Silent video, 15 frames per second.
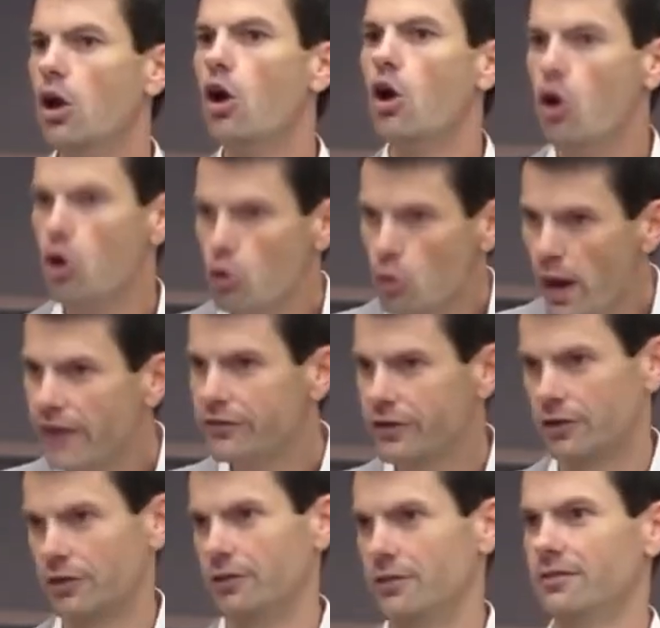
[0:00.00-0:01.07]
Whoever
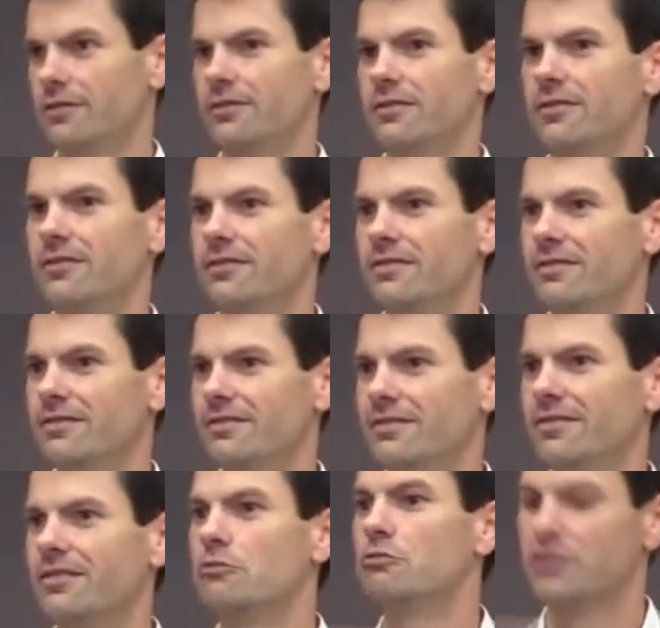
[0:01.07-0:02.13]

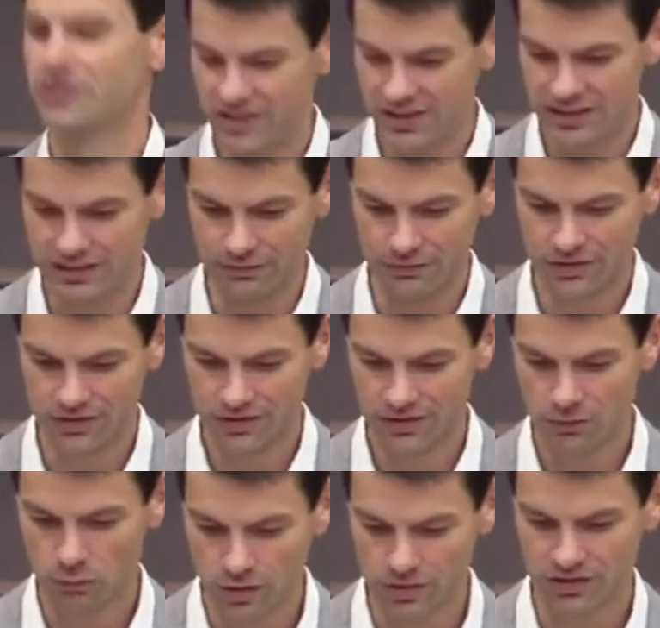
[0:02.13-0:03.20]
receives
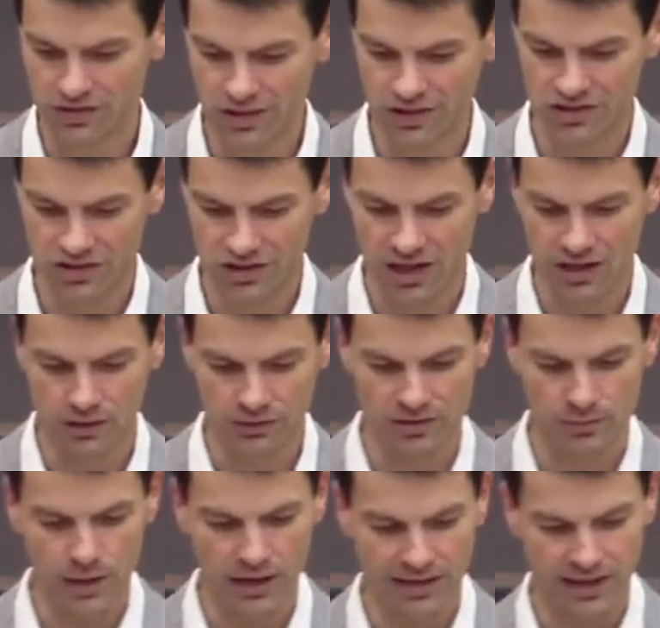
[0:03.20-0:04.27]
one such child in
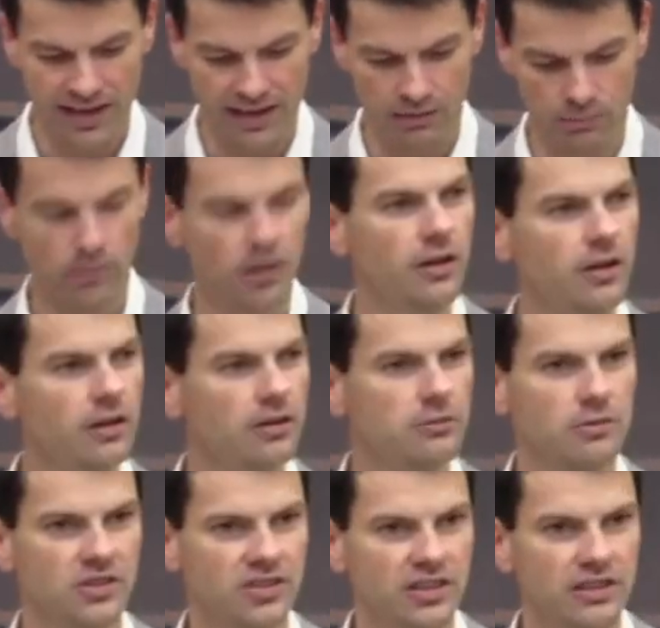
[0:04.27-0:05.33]
my name
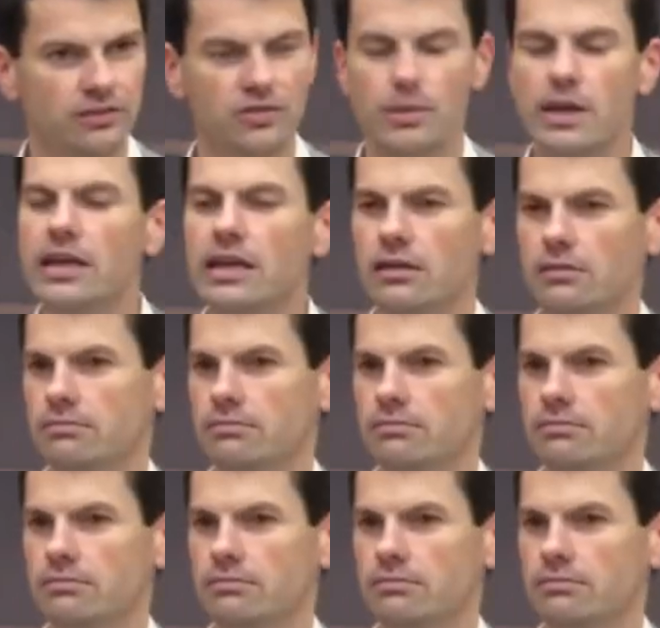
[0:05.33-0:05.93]
receives me.